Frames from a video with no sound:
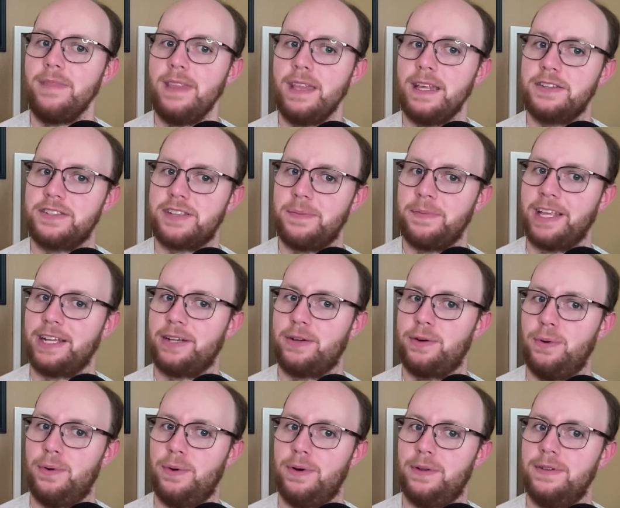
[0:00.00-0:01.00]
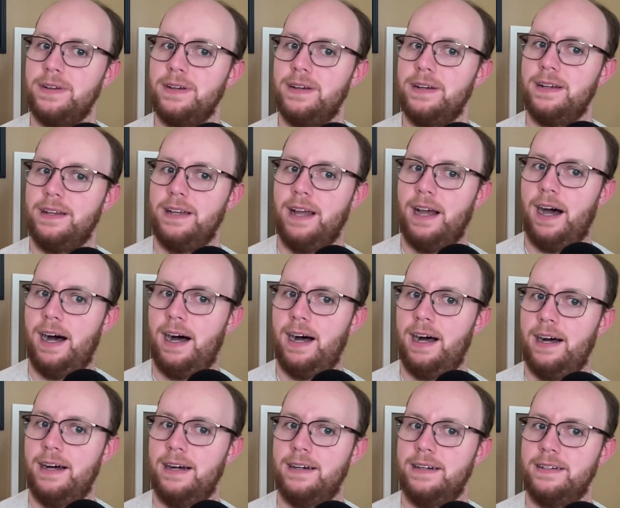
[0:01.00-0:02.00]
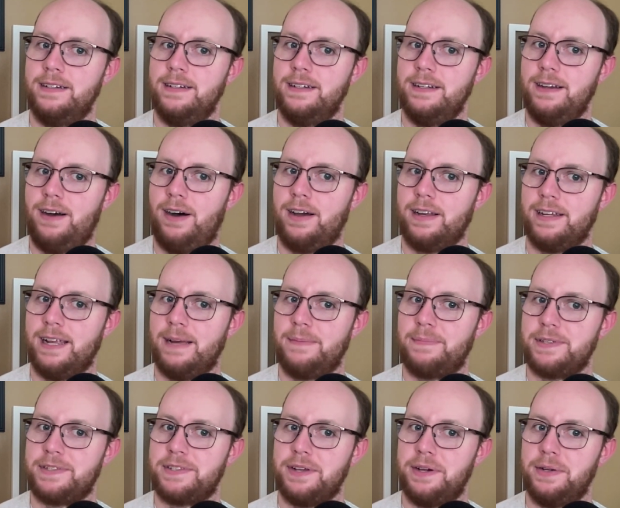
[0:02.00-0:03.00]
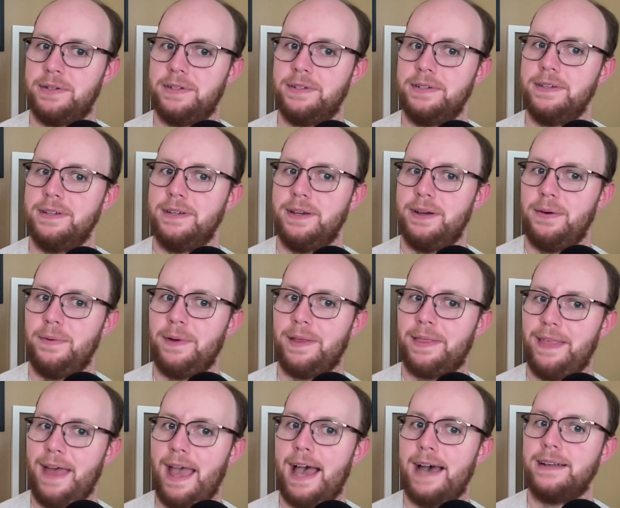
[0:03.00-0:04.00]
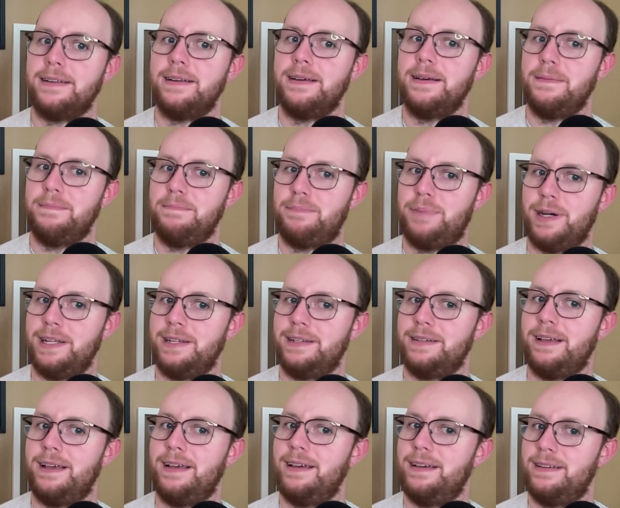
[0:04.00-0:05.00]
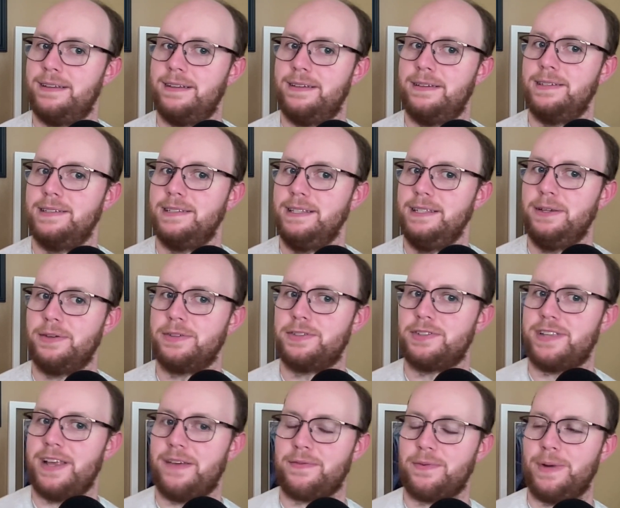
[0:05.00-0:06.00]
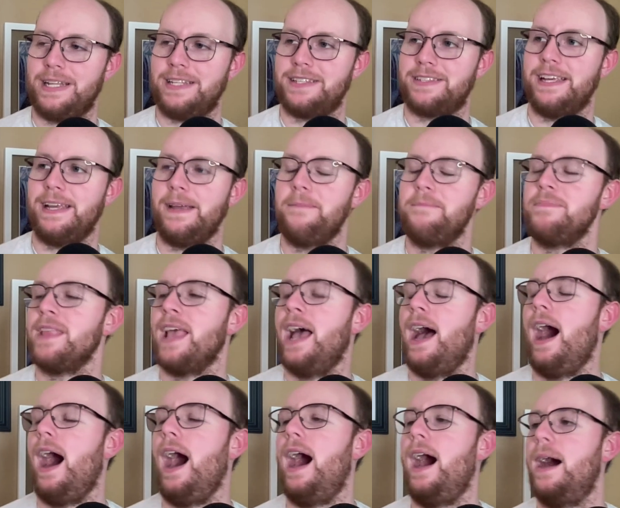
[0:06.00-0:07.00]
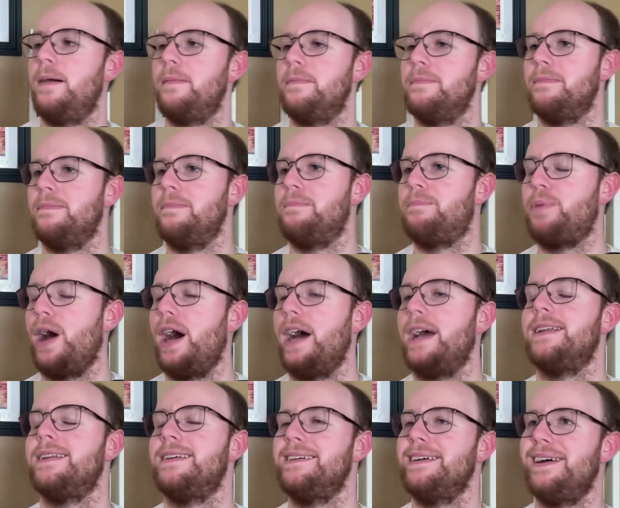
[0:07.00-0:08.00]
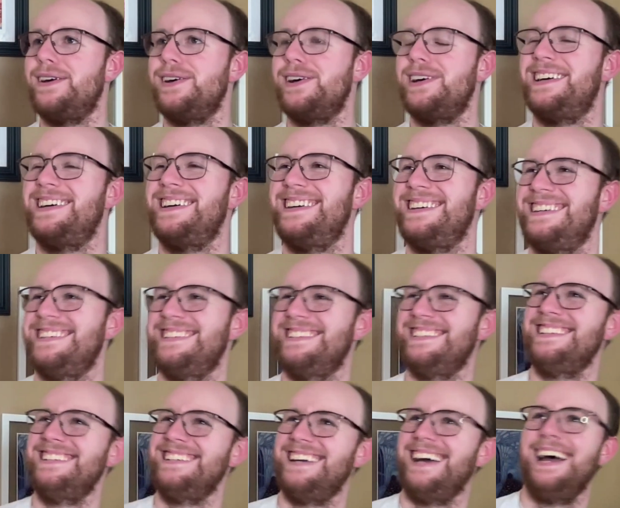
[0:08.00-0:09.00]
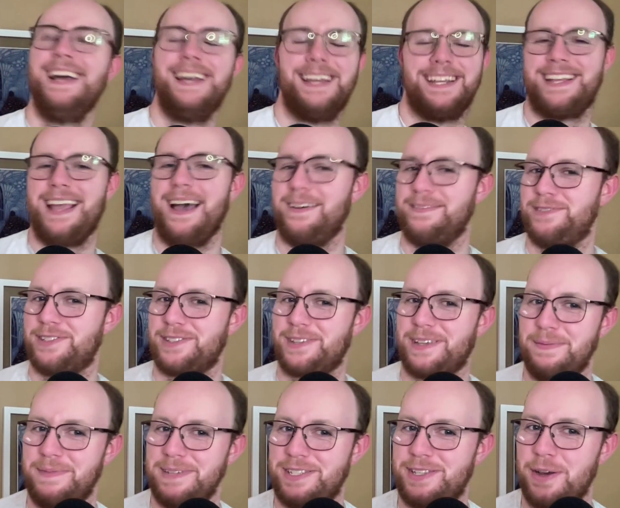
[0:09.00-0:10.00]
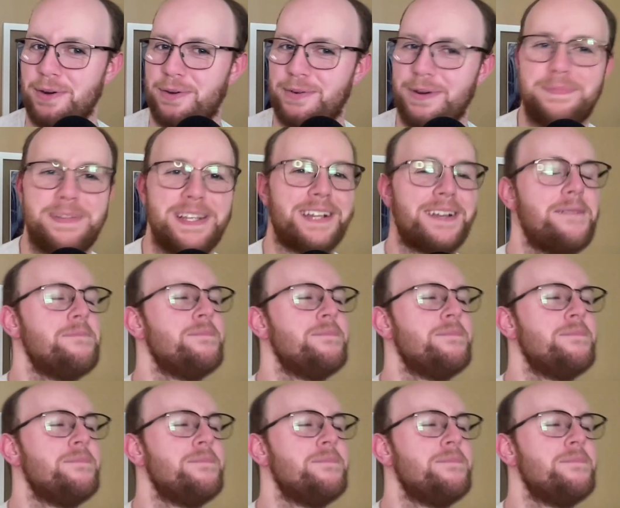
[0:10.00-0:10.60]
something cool on an episode with that, but you'll just have to wait and see. But yeah, I'm just going to be so cryptic.